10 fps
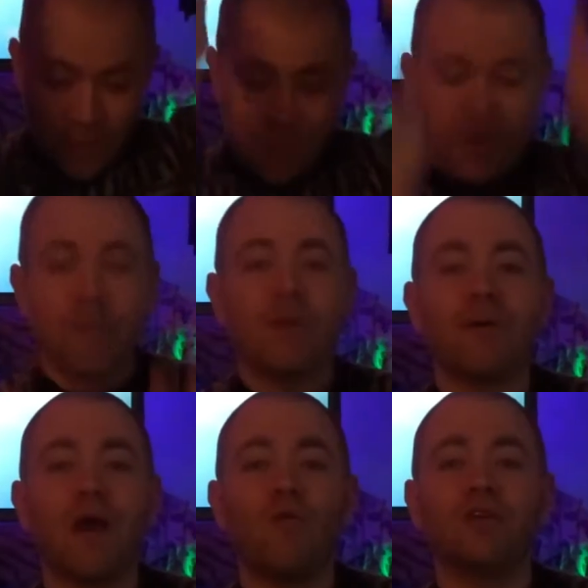you for coming
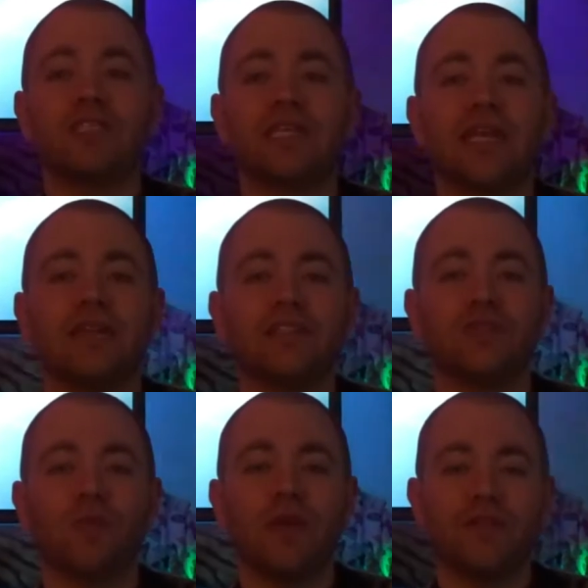back once again this
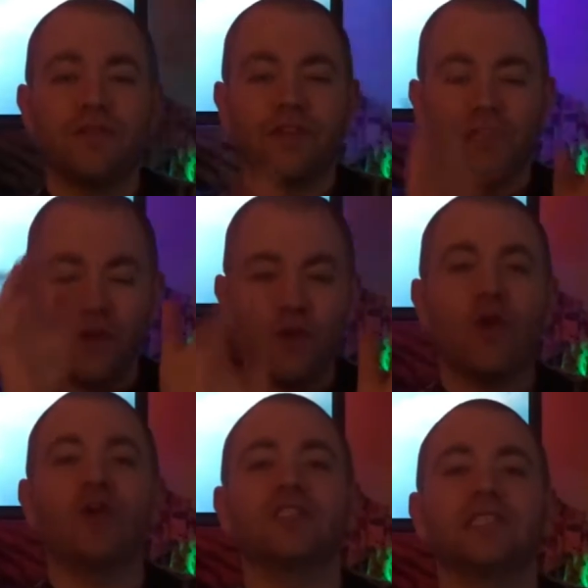week for new
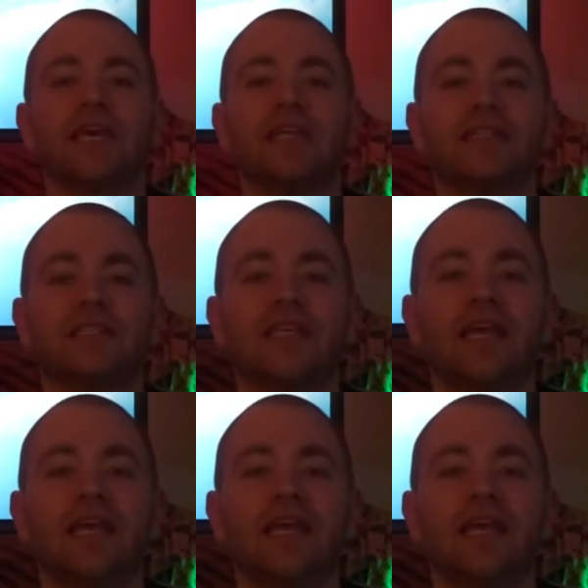content.